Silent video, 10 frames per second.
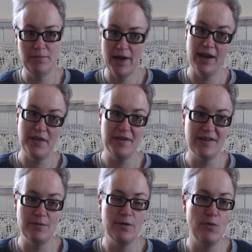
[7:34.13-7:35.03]
and others
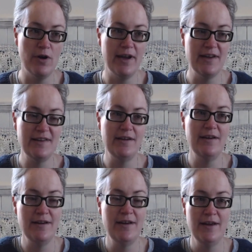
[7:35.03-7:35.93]
that were what I consider
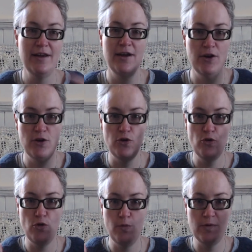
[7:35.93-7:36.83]

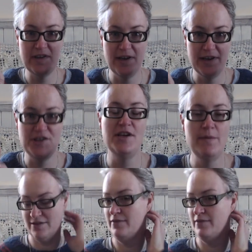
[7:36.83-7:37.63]
normal size sheep